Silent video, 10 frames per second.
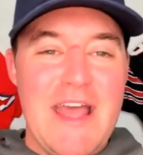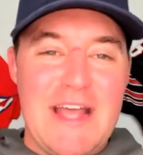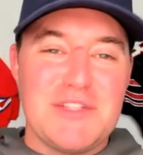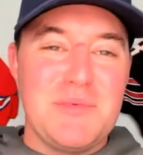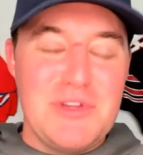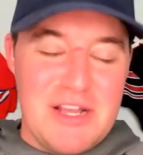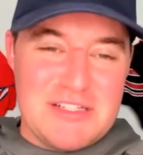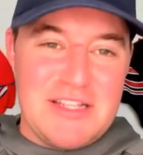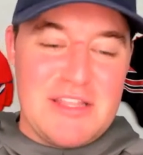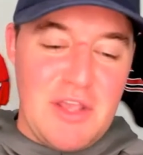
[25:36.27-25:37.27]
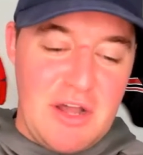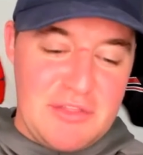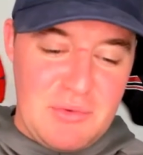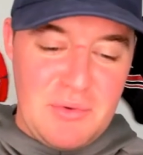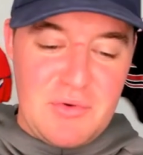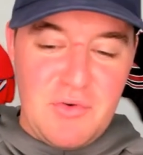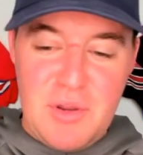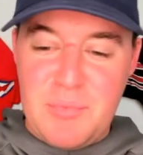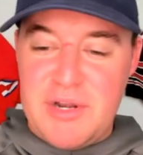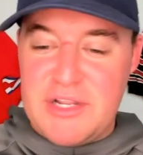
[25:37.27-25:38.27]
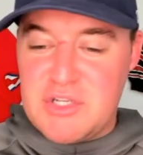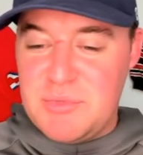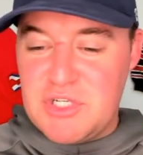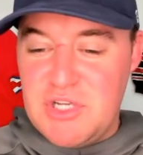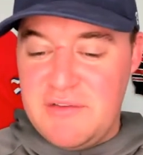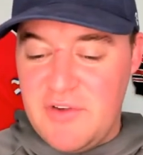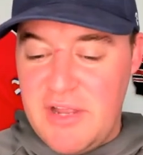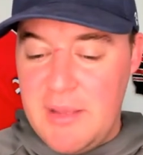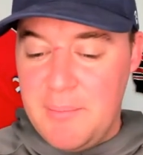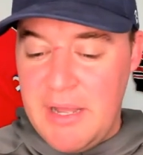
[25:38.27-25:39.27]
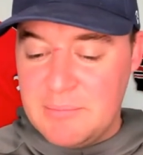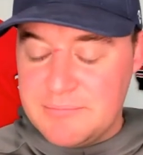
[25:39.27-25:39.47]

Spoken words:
SMU does lead the On3 recruiting prediction machine for him, but